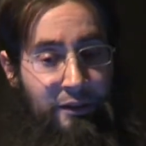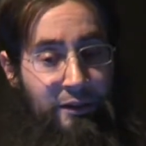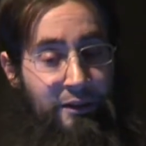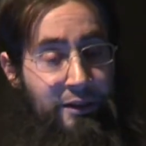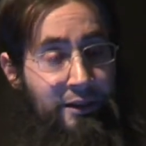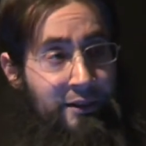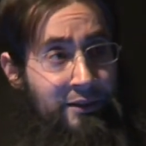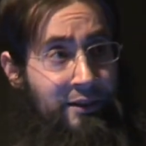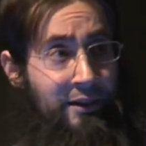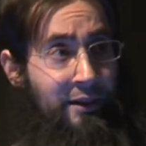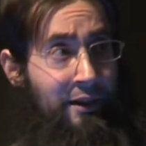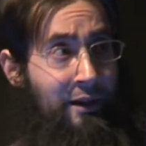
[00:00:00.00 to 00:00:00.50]
An
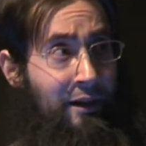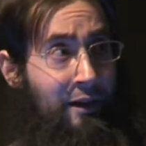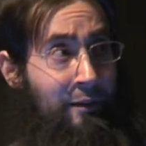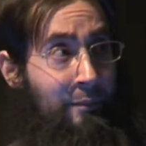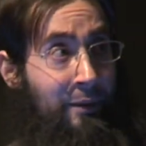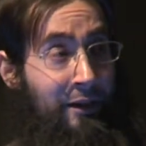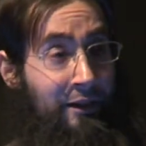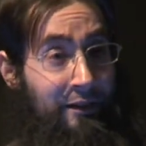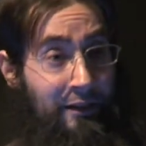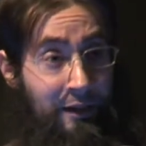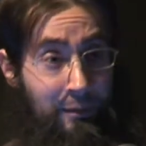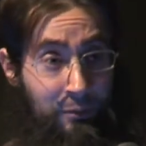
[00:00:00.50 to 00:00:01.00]
easy AI
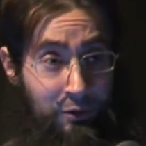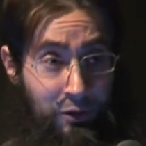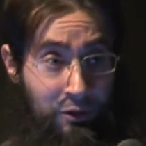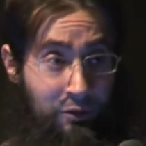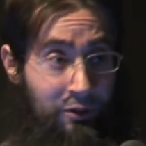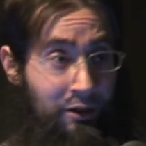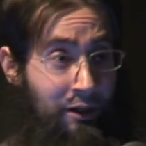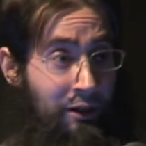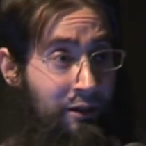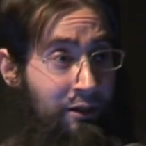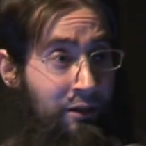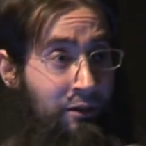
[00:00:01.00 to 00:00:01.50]
might keep
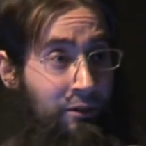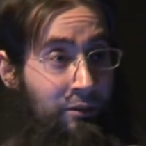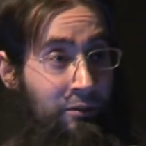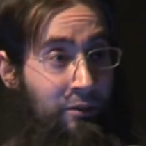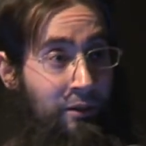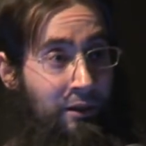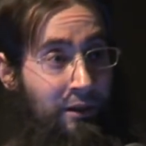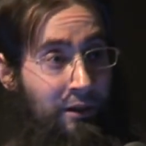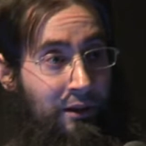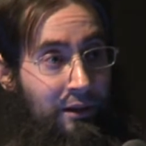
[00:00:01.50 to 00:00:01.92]
shooting at you